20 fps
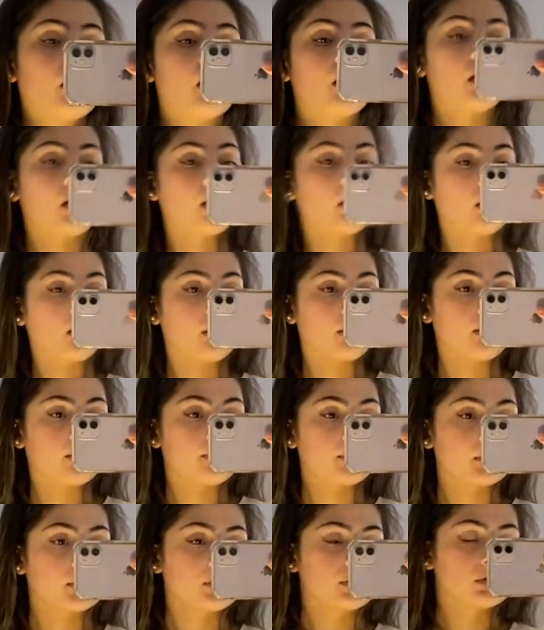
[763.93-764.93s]

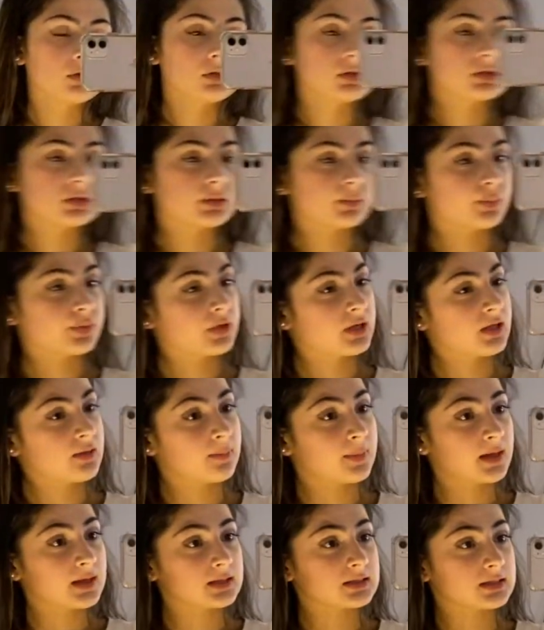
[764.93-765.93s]
It's a pretty
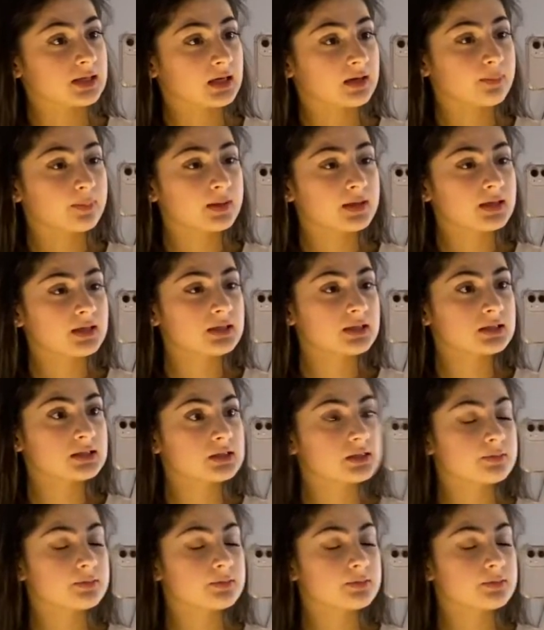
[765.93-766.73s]
basic piece,